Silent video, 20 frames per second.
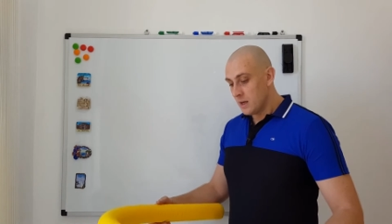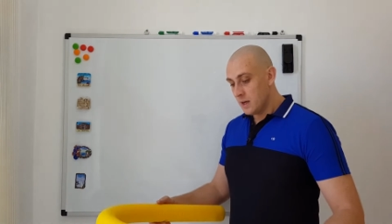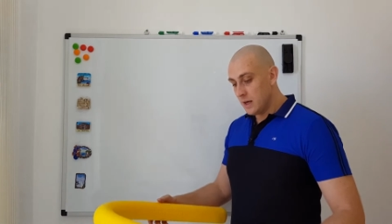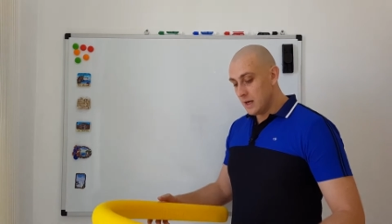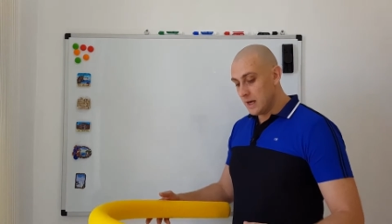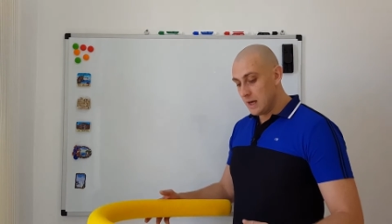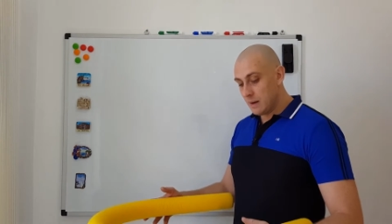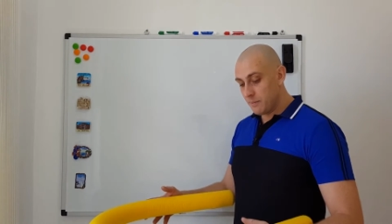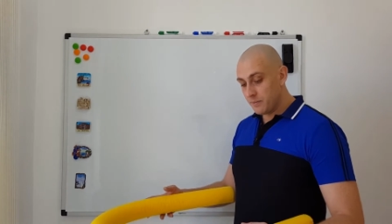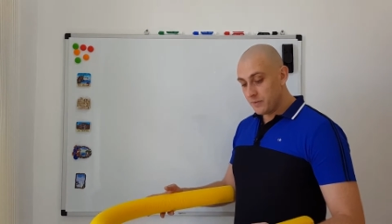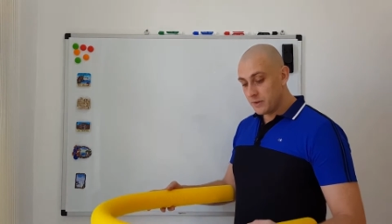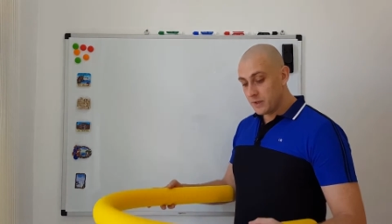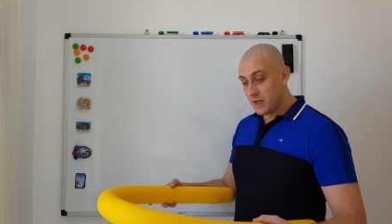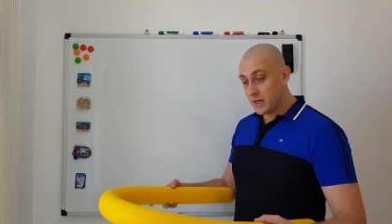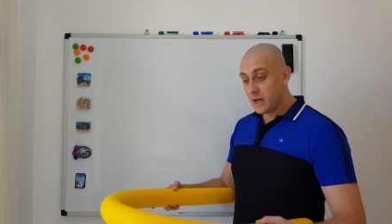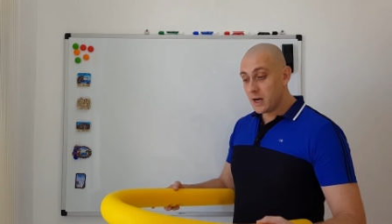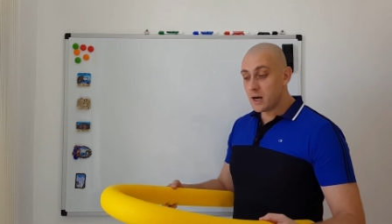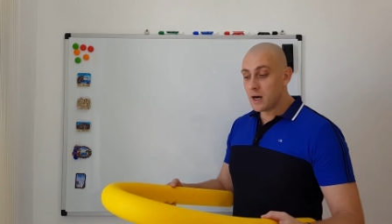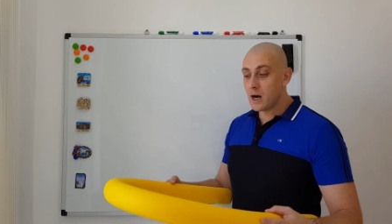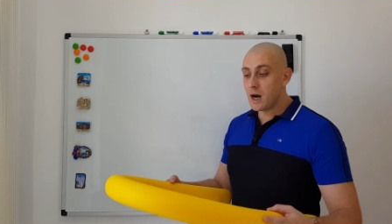
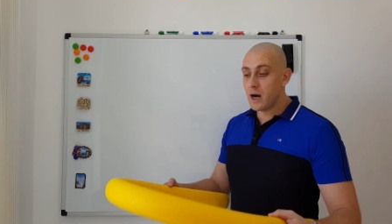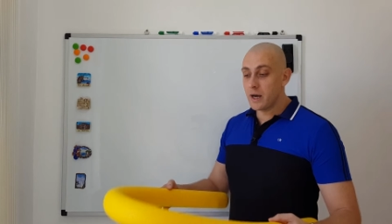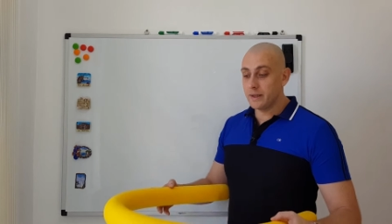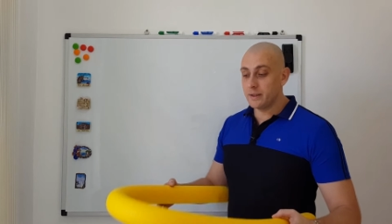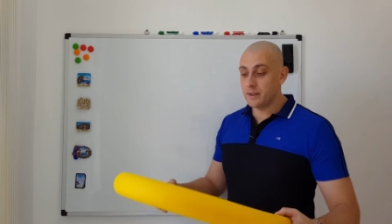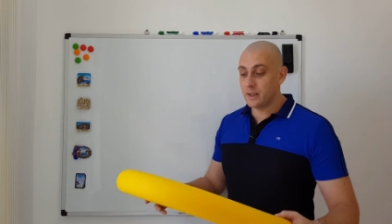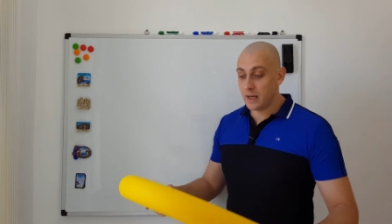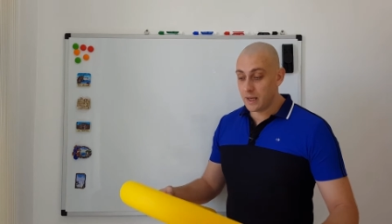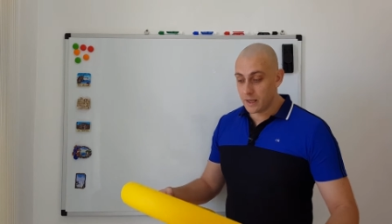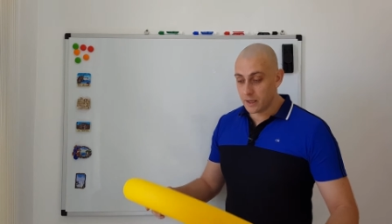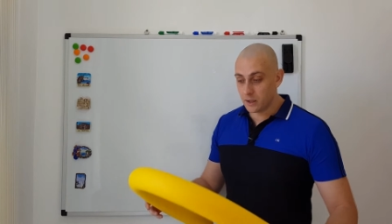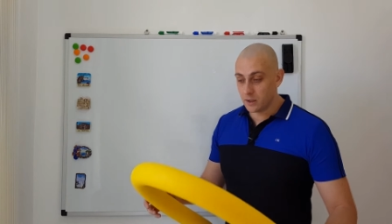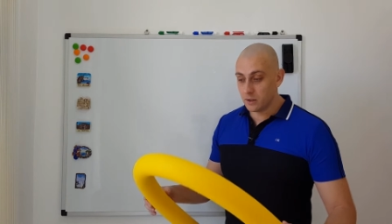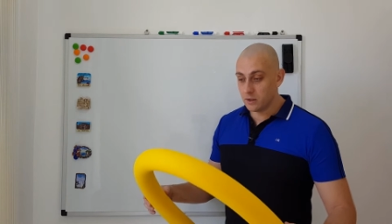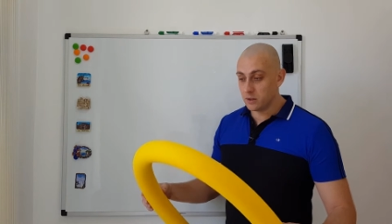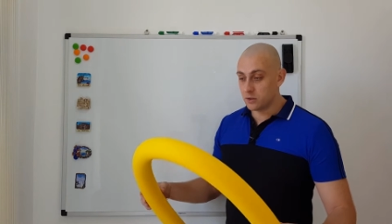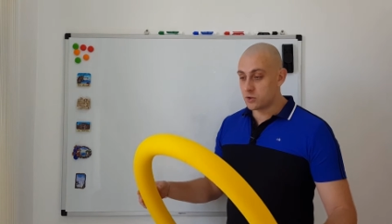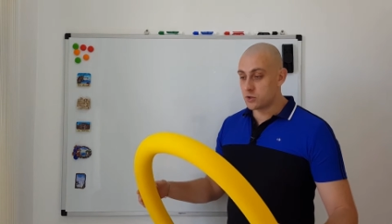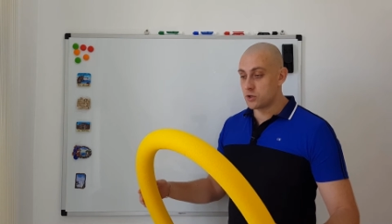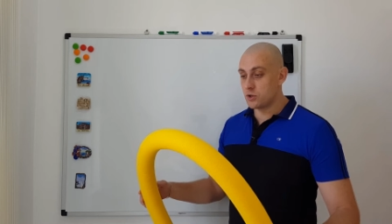They are
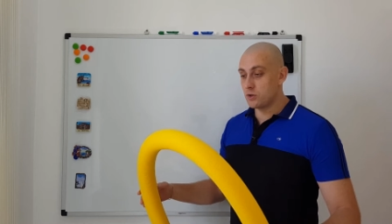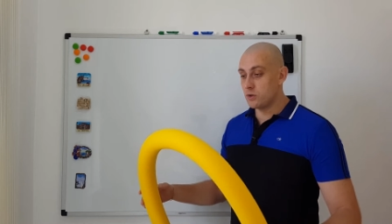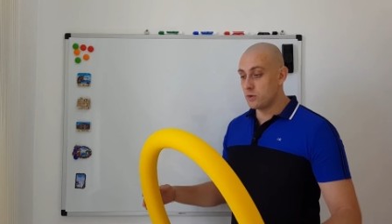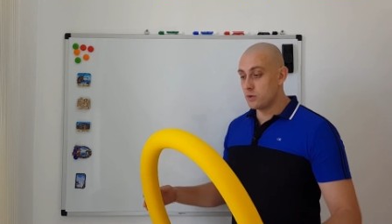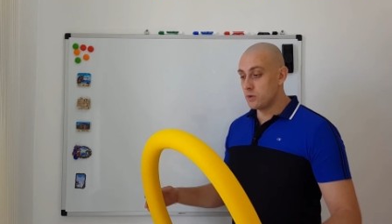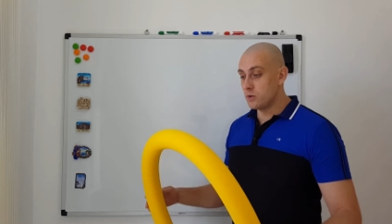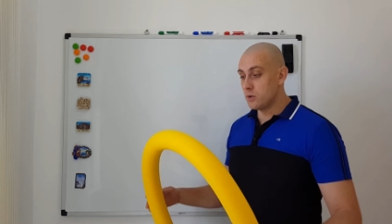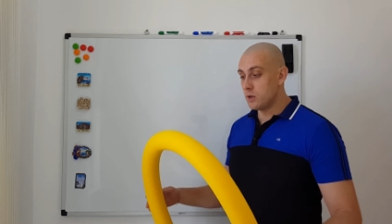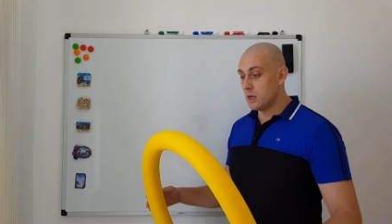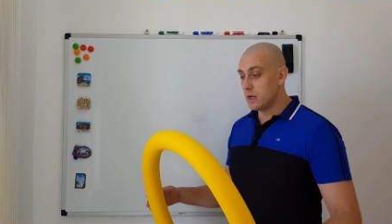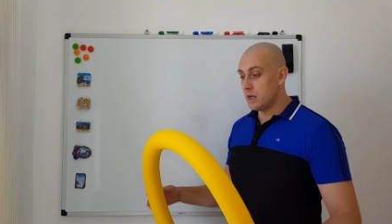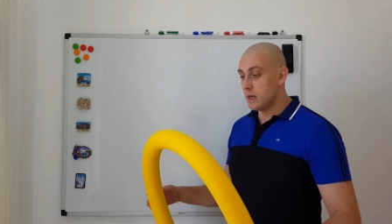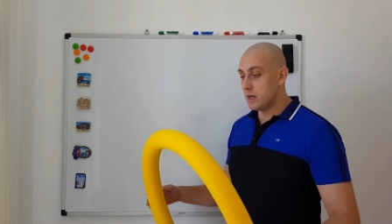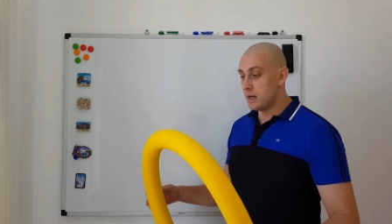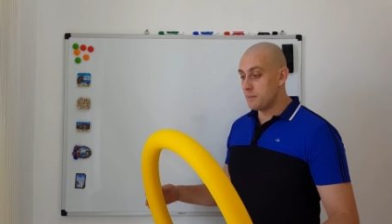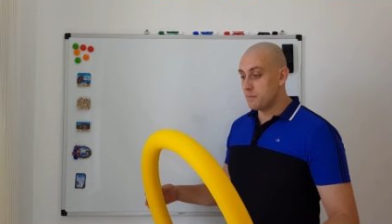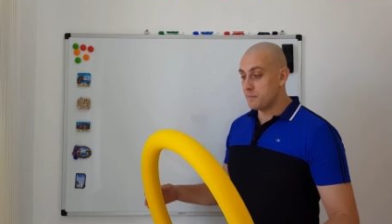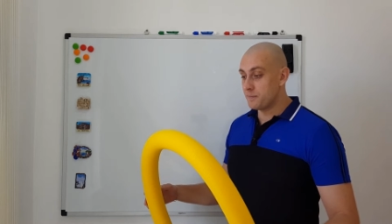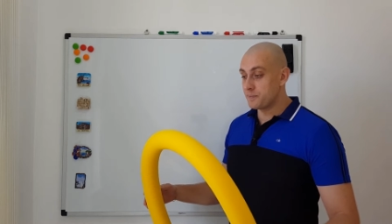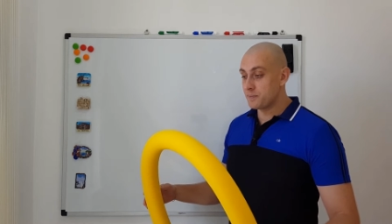ideal
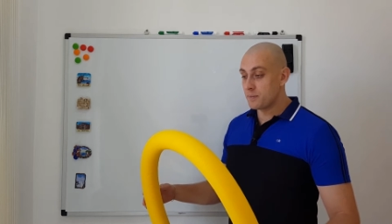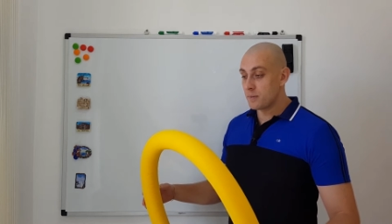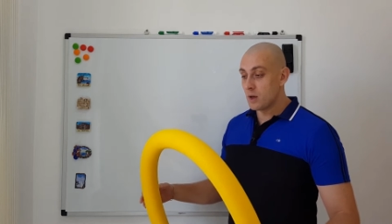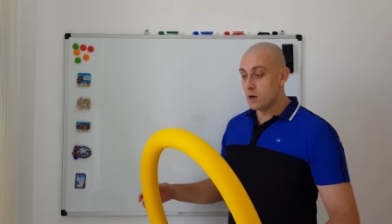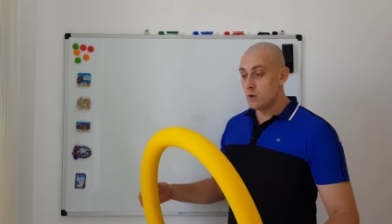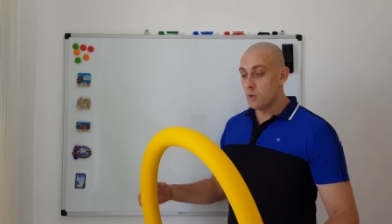to